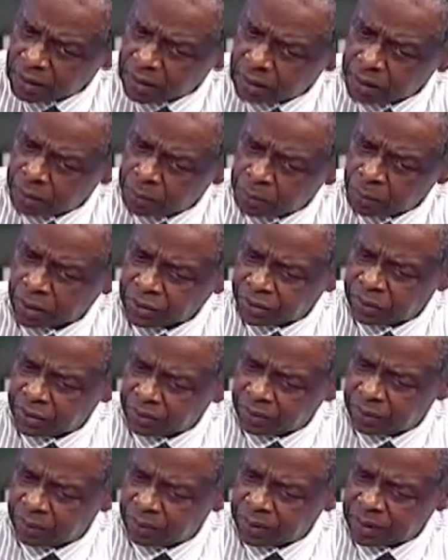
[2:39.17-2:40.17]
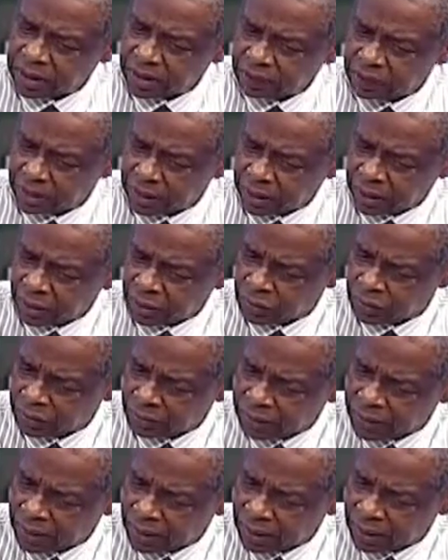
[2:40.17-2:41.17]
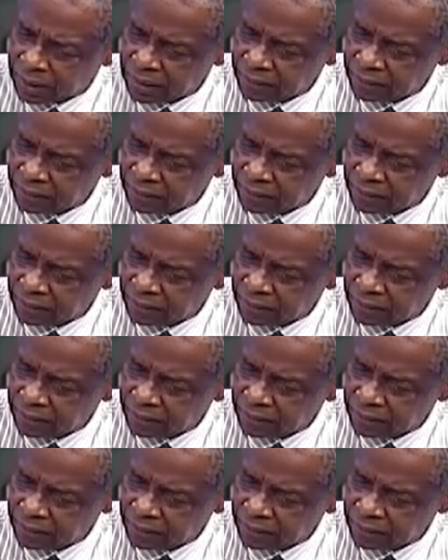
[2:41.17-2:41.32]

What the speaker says: the project will be difficult to build,